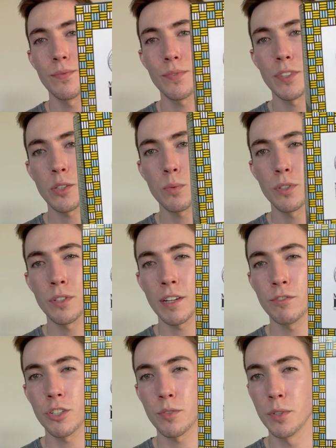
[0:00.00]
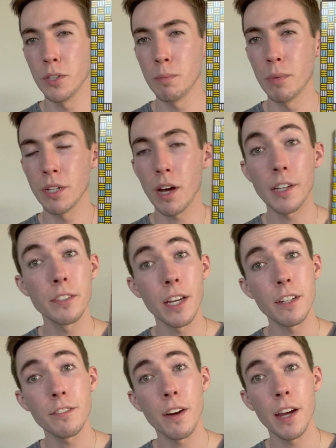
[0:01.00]
This one I've just really been
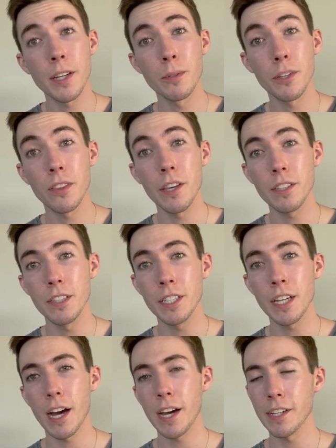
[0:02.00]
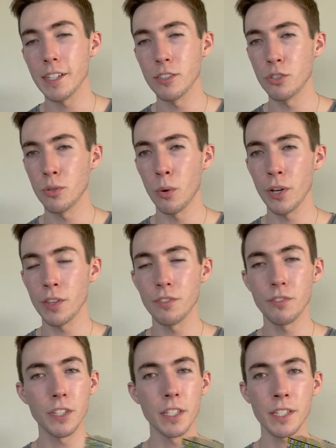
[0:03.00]
identifying with lately. I enjoy the
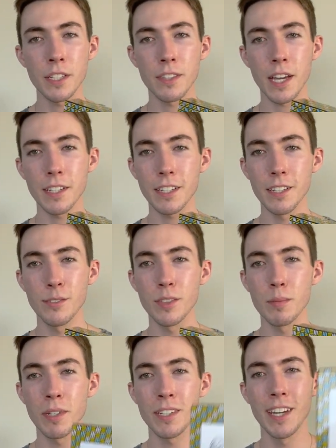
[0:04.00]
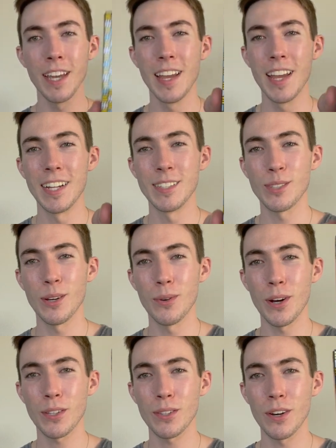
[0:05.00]
feeling that it gives me. And so
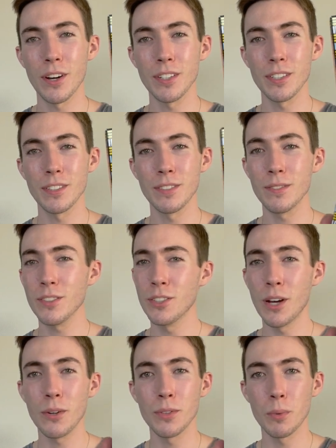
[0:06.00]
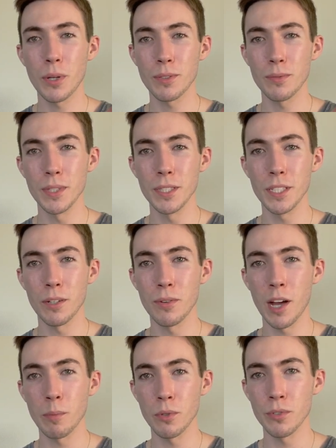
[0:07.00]
I thought, you know, there wasn't really a
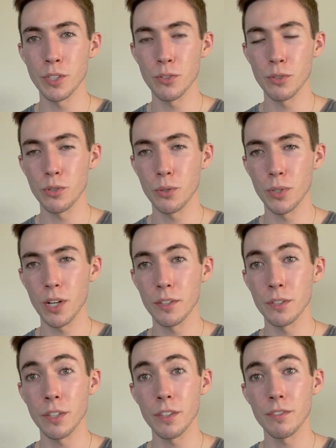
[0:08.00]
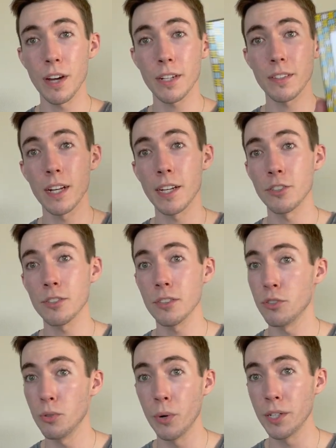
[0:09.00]
rhyme or reason to it other than the fact that I just
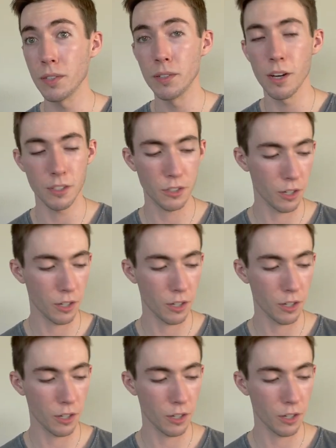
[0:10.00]
enjoy it a lot